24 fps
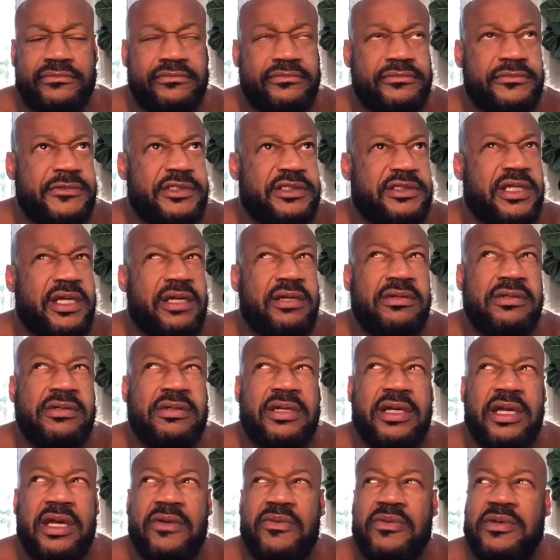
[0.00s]
It's like,
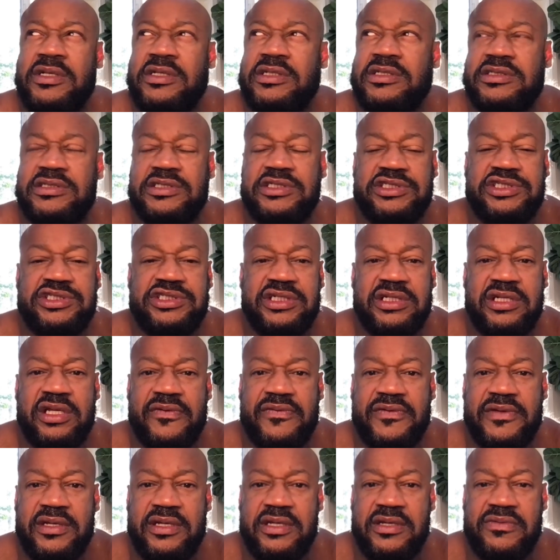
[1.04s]
okay, when did this shit ever
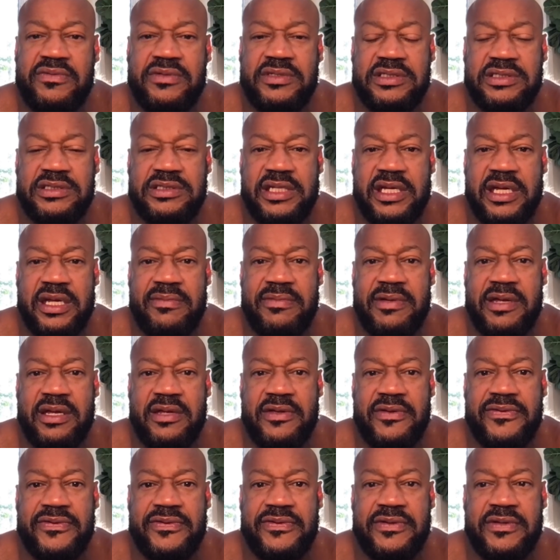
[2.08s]
end with this damn
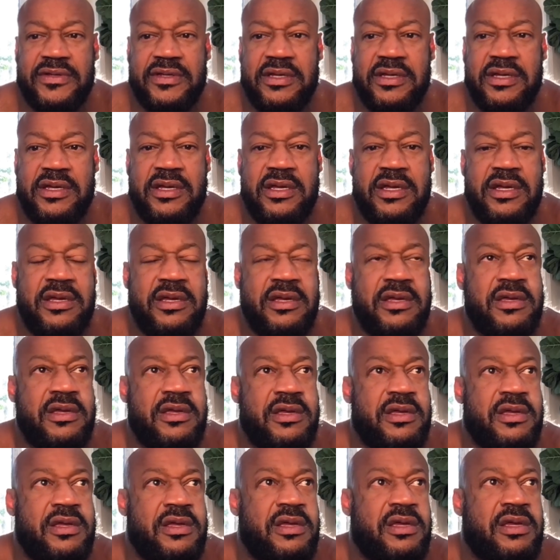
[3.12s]
house?
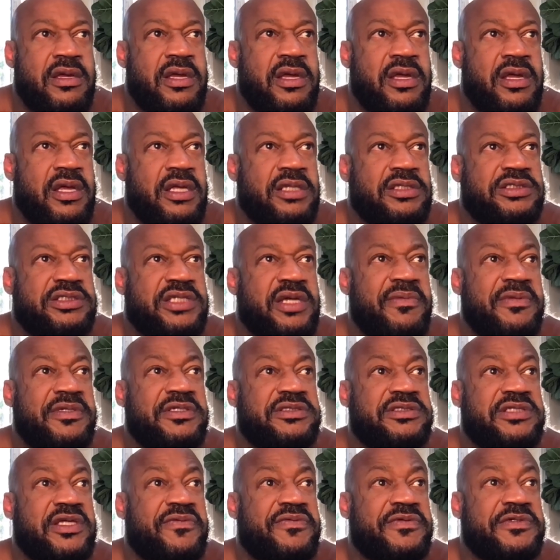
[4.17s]
And some of
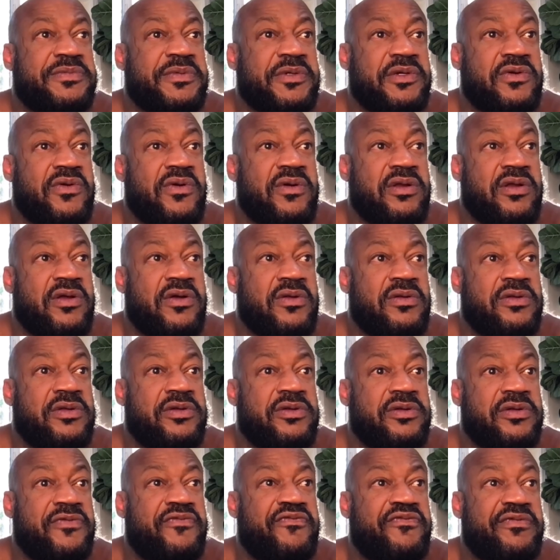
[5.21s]
this stuff has been going on
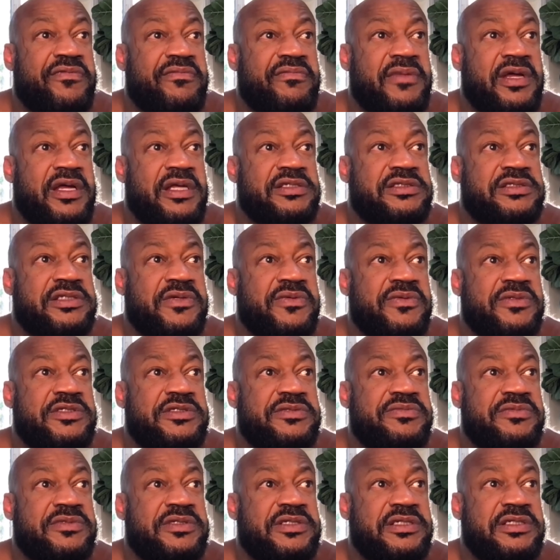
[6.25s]
literally for months. There were
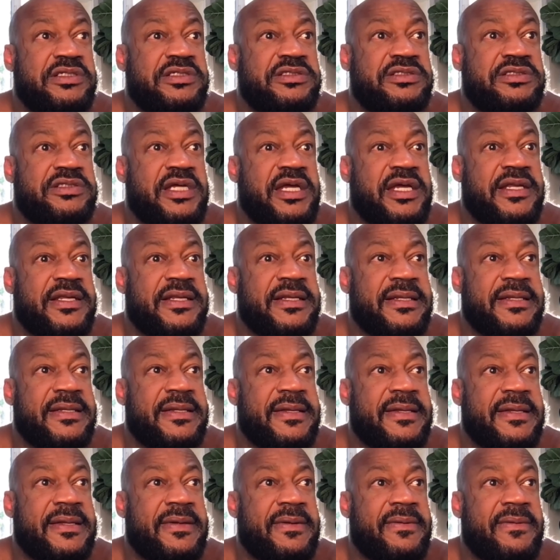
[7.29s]
some things that
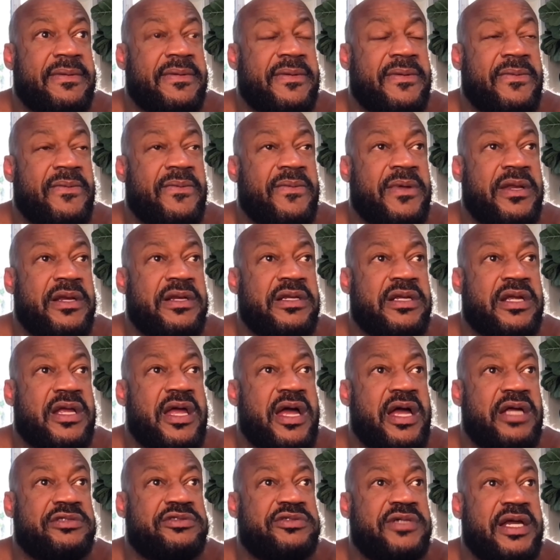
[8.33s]
one of the
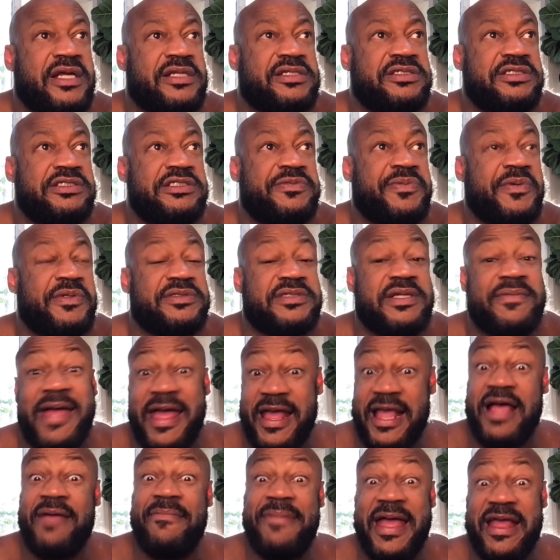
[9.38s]
contractors, he's supposed to come,
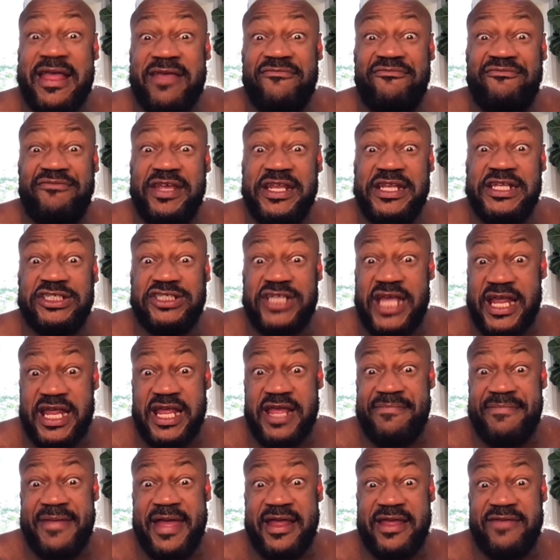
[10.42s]
I come back and finish. I
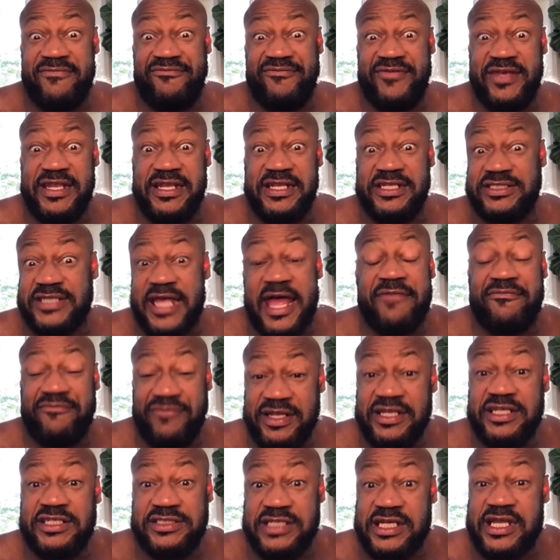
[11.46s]

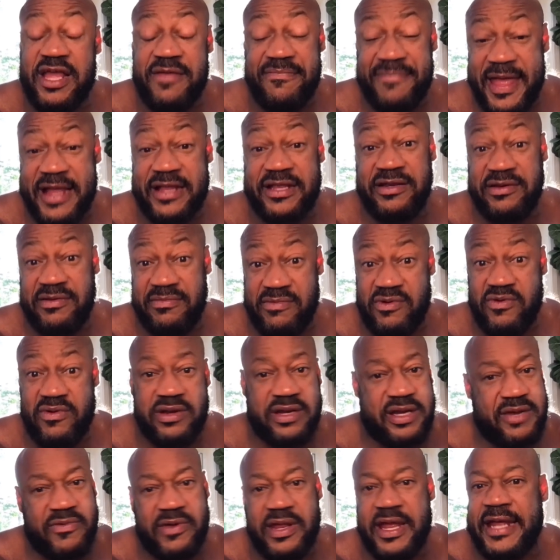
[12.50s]
finish, you come back in the
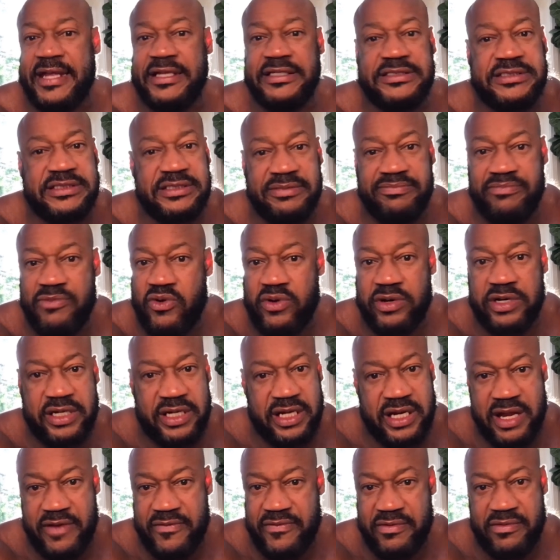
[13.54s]
morning. Well, morning
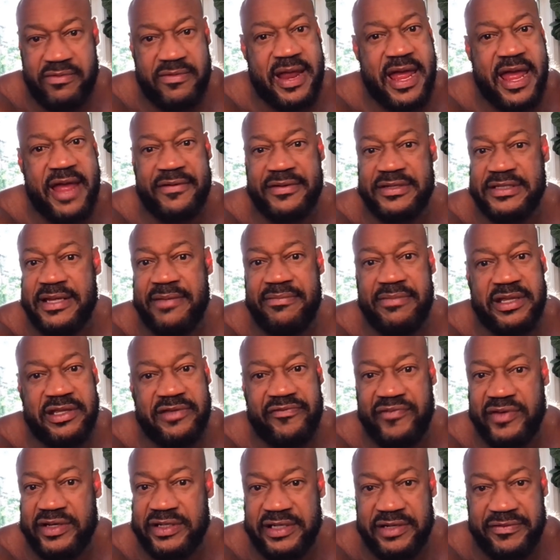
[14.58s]
never arrived because that
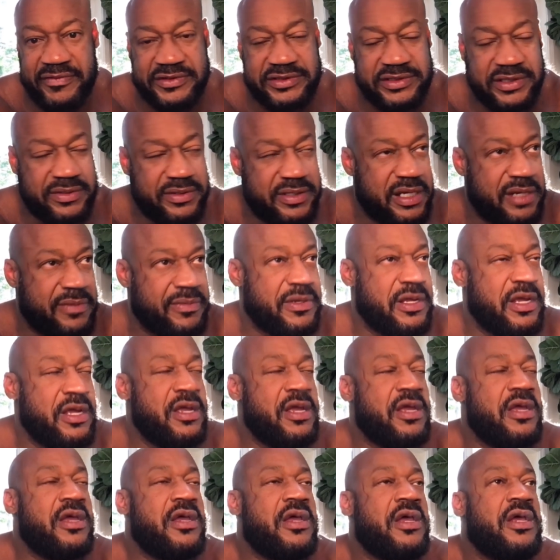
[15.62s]
motherfucker never showed up.
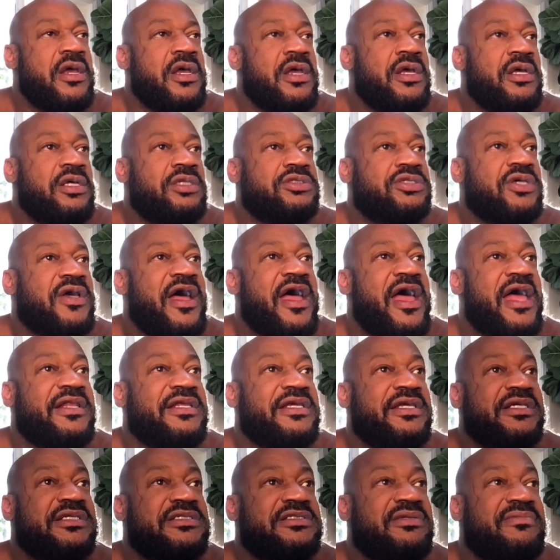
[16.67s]
So I had
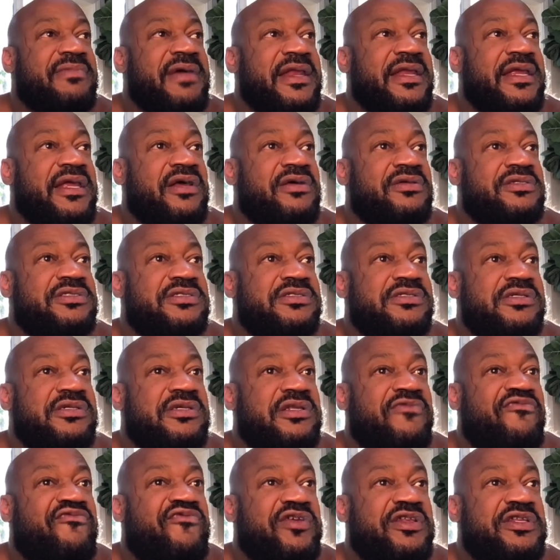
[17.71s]
to get somebody else in here
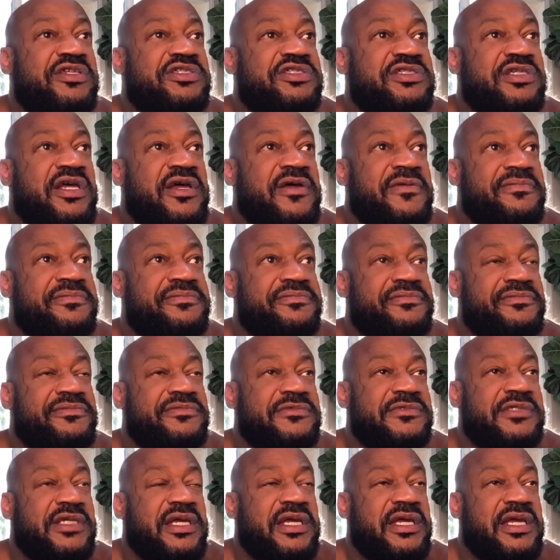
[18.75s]
to finish up
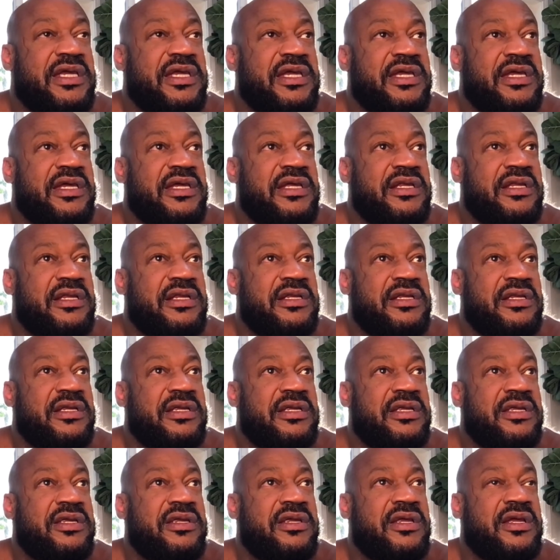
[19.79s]
and
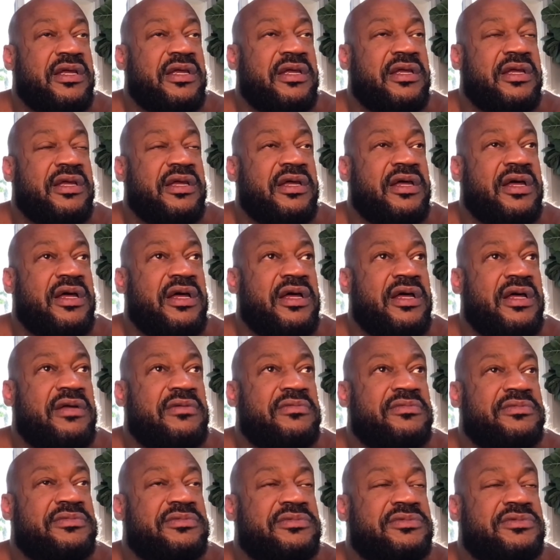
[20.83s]

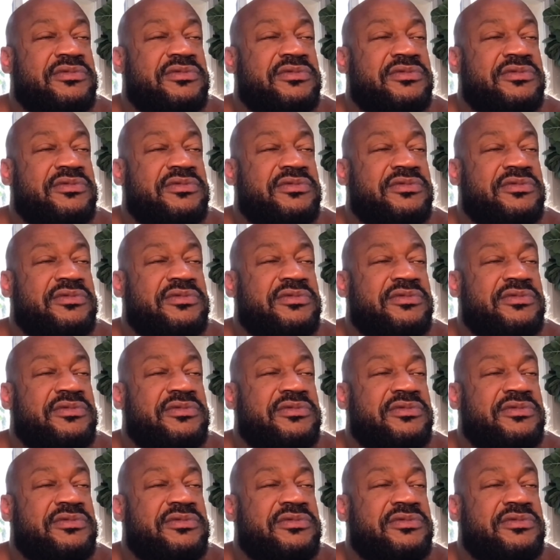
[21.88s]
the